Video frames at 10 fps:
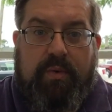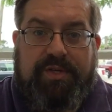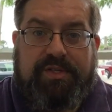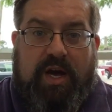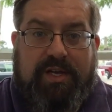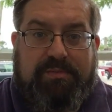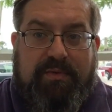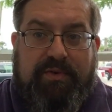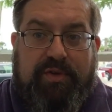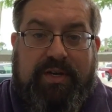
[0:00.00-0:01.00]
Which is awesome
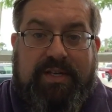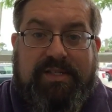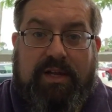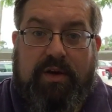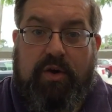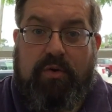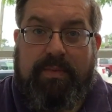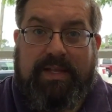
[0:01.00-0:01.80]
if you're looking to sell a home.